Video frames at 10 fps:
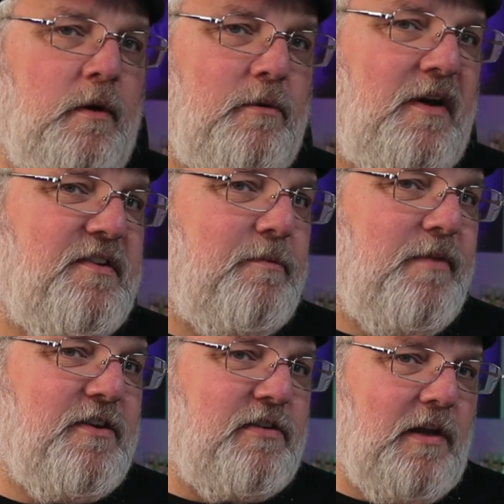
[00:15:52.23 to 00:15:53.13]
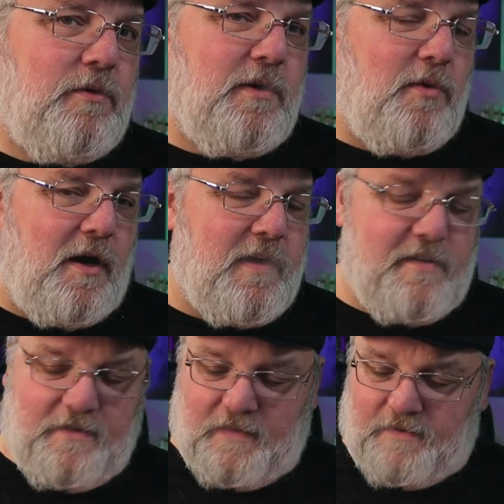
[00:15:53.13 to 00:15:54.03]
runs at much lower
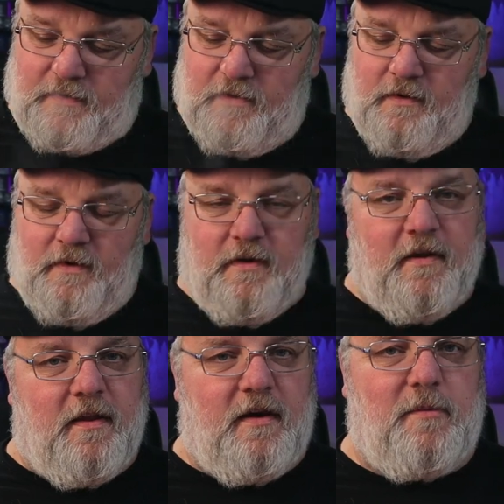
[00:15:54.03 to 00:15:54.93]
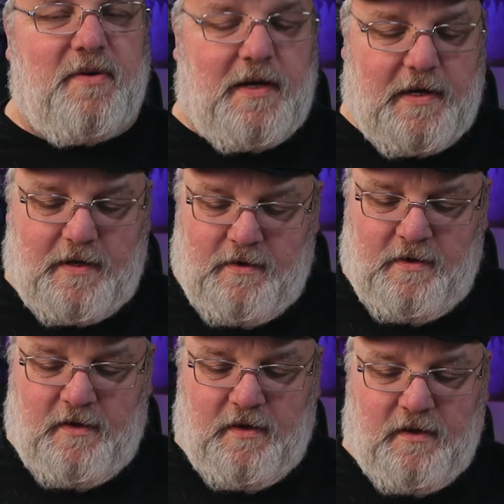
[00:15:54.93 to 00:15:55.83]
wattages, thereby
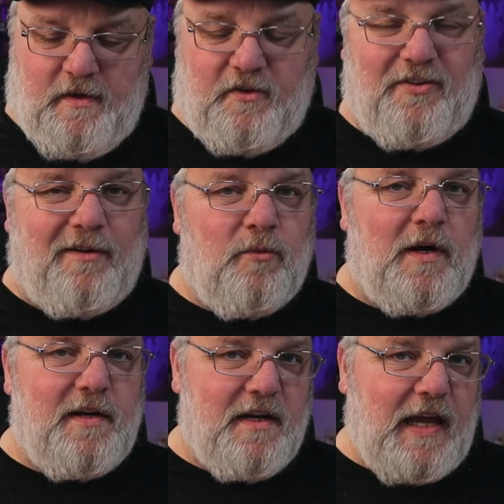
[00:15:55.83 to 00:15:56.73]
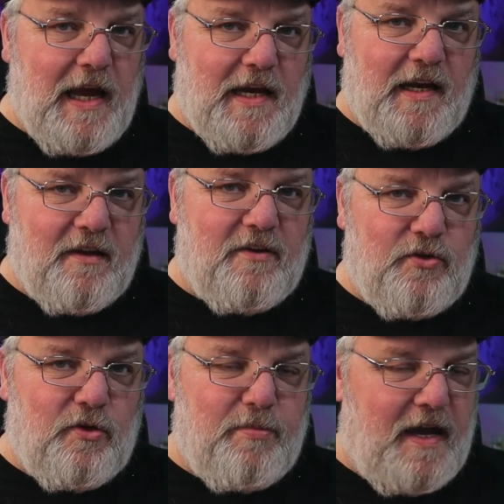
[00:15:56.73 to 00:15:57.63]
somewhat negating the
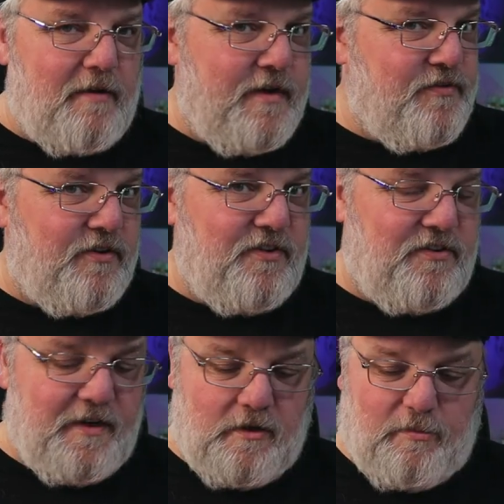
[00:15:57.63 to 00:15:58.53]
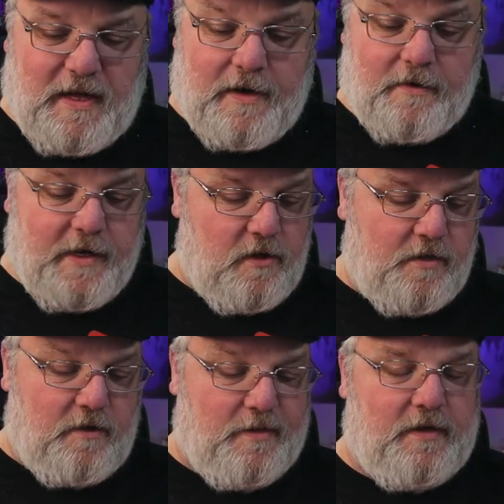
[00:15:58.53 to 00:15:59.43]
dual battery versus single battery
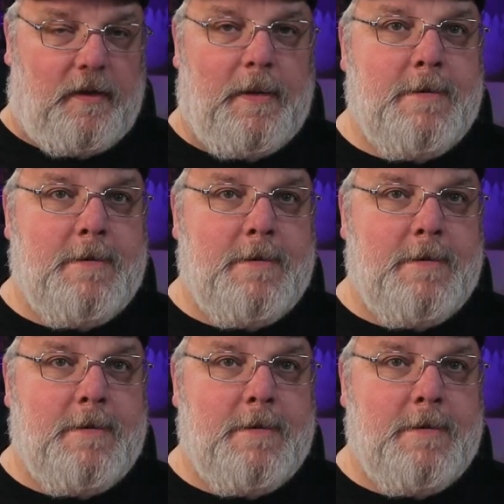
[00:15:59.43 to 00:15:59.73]
argument.